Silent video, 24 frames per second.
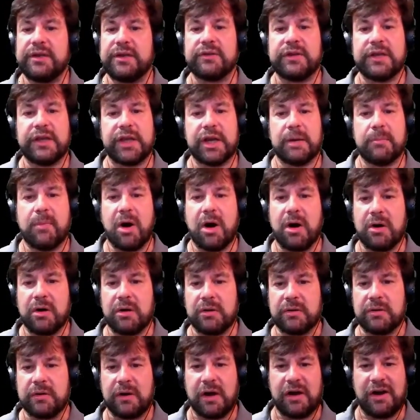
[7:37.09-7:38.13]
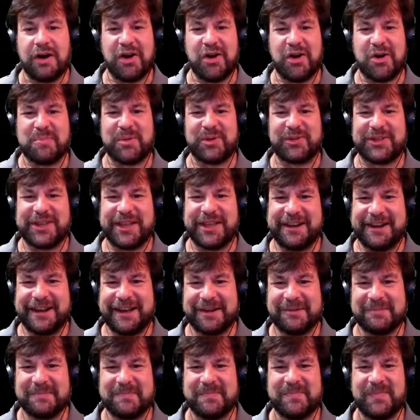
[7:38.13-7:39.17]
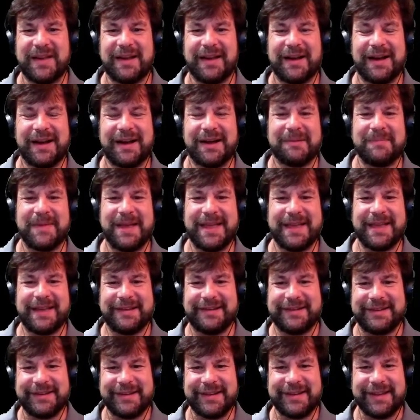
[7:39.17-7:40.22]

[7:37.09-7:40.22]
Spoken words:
You can get them all 100% on them, and